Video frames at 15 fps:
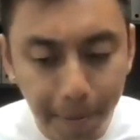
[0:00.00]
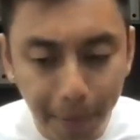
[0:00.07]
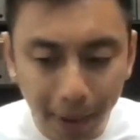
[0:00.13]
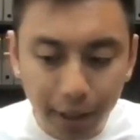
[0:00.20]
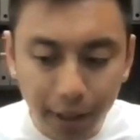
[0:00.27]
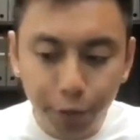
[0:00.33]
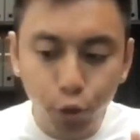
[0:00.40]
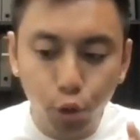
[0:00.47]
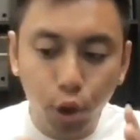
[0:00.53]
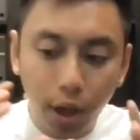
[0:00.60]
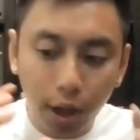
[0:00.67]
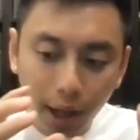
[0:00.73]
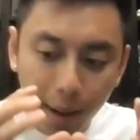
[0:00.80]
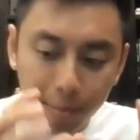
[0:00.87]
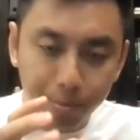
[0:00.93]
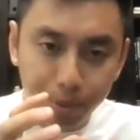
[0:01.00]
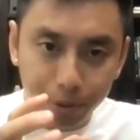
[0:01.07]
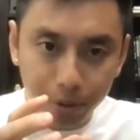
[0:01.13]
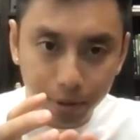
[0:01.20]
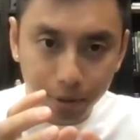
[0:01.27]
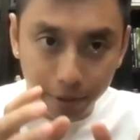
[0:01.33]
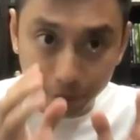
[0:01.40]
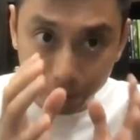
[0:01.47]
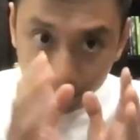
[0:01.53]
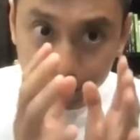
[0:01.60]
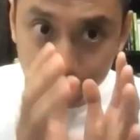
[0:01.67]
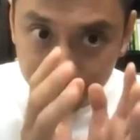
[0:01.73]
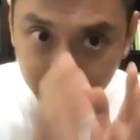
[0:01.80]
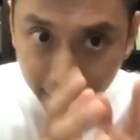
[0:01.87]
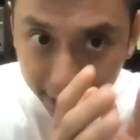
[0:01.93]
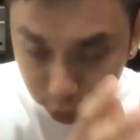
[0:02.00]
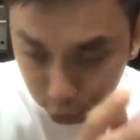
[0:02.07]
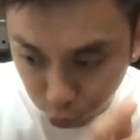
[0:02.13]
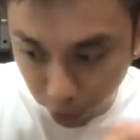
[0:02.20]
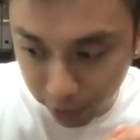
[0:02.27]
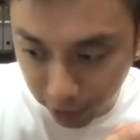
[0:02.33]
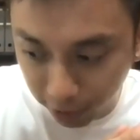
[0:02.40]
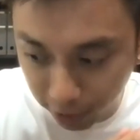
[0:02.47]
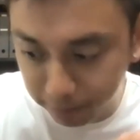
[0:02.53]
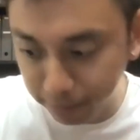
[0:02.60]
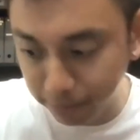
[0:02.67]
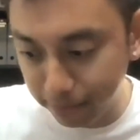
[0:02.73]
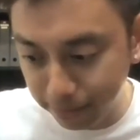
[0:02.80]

But if you clump this text right up